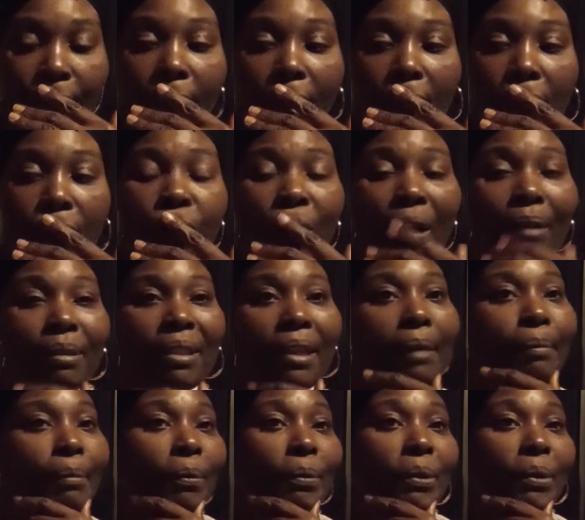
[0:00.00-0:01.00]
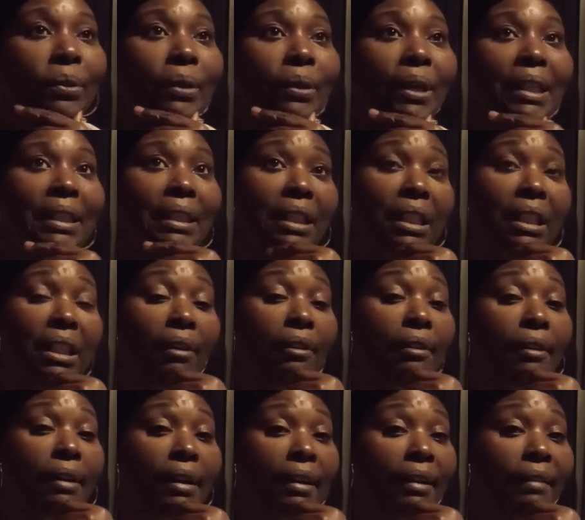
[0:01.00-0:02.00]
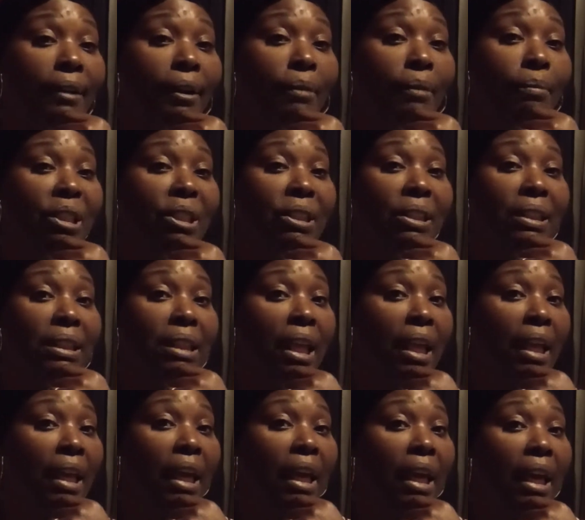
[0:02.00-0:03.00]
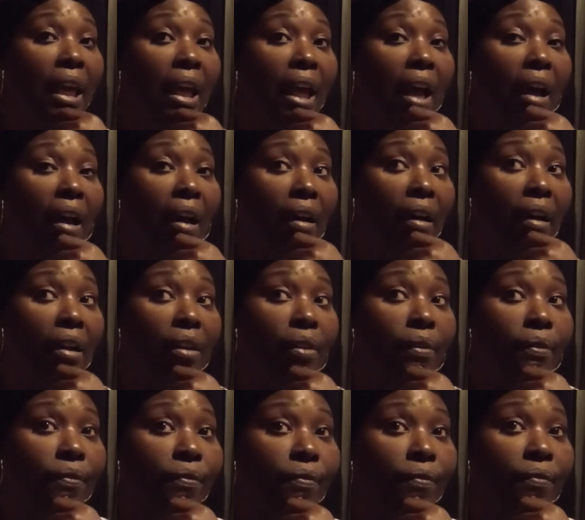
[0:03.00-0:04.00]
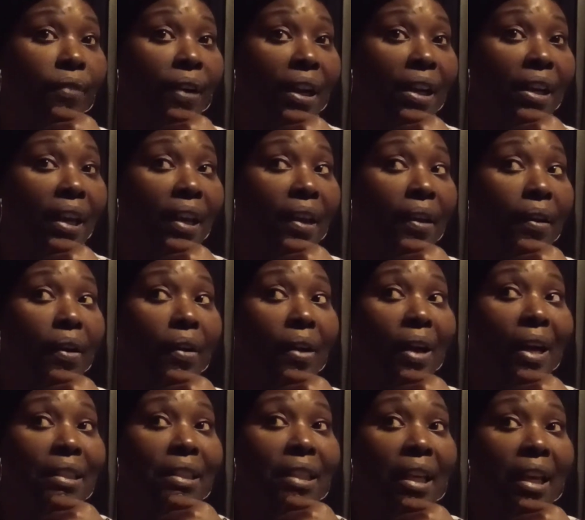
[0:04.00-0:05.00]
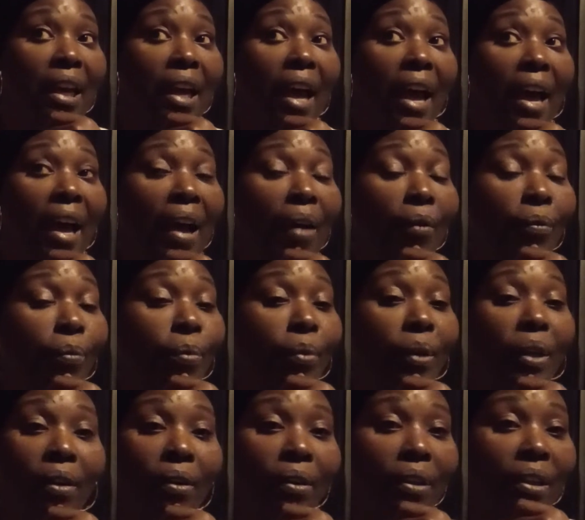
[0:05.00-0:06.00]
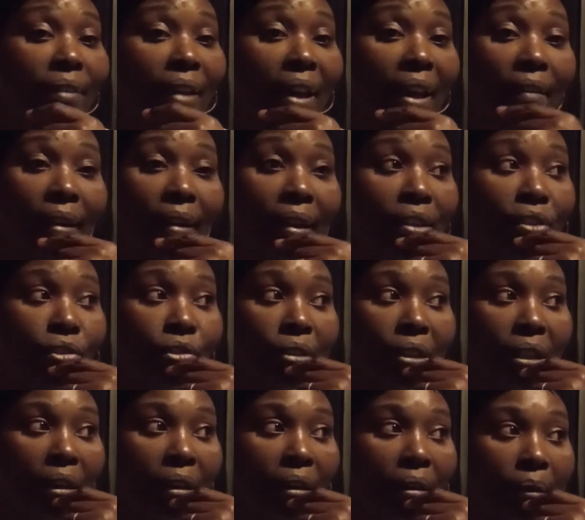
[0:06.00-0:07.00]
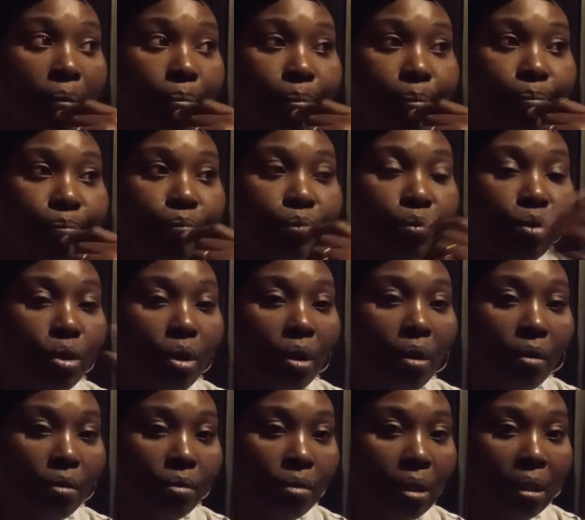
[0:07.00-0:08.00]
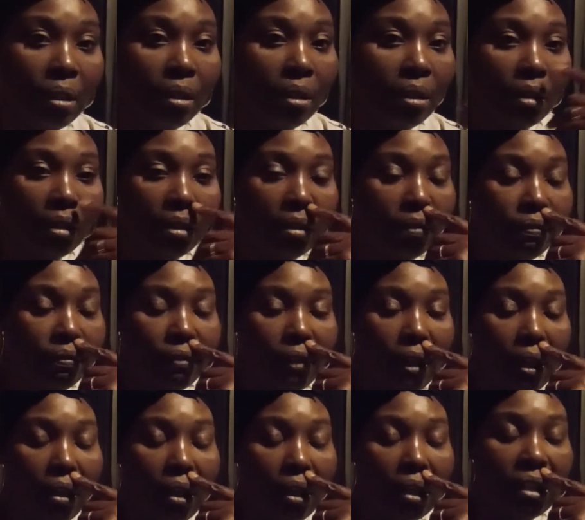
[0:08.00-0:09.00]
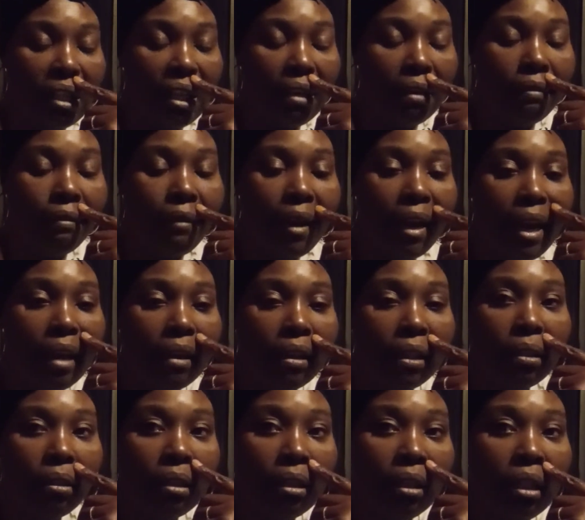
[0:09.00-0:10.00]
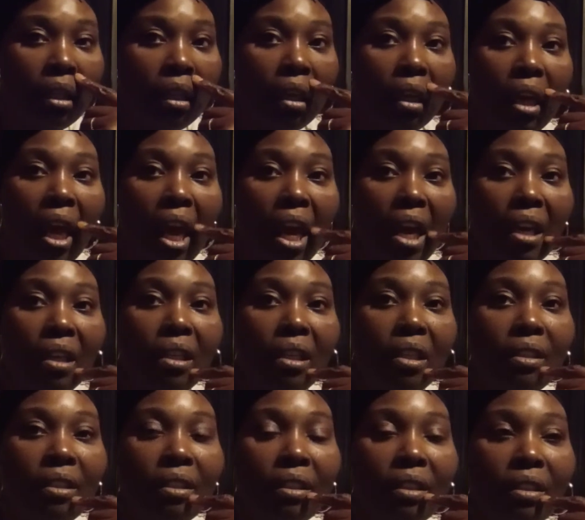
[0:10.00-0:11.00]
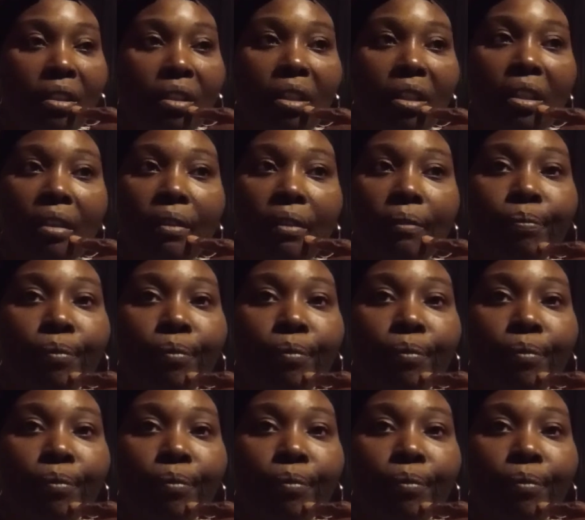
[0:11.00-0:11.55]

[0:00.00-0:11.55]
so I was like, well, we're going to have to leave the car there on because uh, right now I said we don't even have a hundred, um, you know, uh, $75. And he said, Gina,